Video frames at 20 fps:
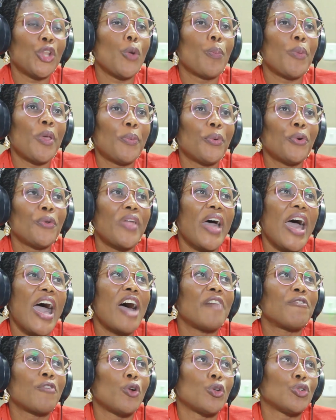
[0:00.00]
You know, people
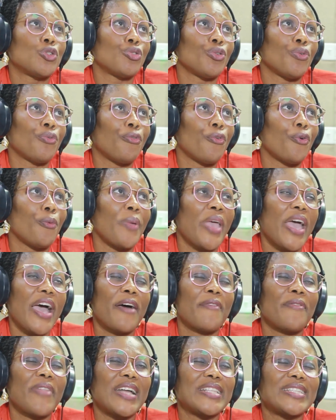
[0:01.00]
that have
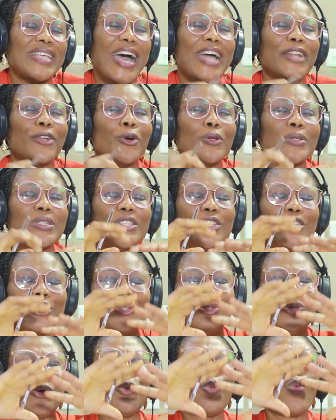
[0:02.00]
claustrophobia, that are not,
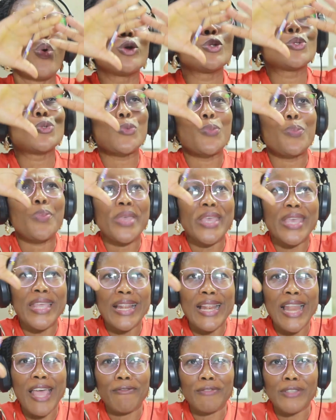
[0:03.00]
don't want to
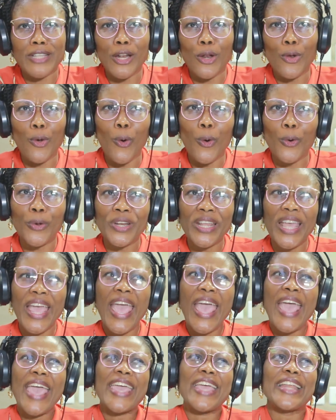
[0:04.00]
be left
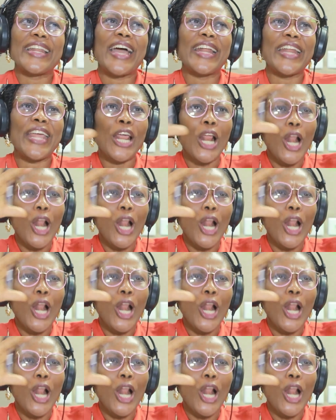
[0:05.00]
alone in an